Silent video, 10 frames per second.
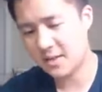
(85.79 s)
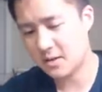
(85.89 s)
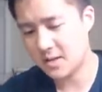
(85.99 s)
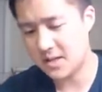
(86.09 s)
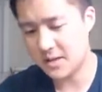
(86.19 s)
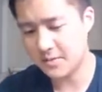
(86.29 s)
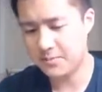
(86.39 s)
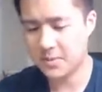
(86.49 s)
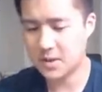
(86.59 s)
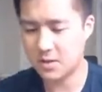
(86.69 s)
I thought the
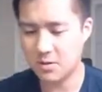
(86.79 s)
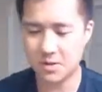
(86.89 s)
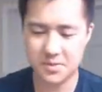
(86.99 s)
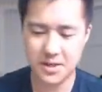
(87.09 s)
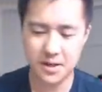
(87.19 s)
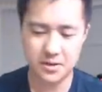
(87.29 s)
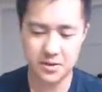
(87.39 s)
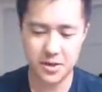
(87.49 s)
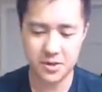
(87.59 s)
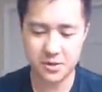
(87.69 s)
there were some
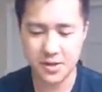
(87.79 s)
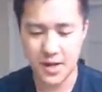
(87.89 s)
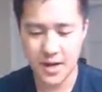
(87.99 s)
syncing issues.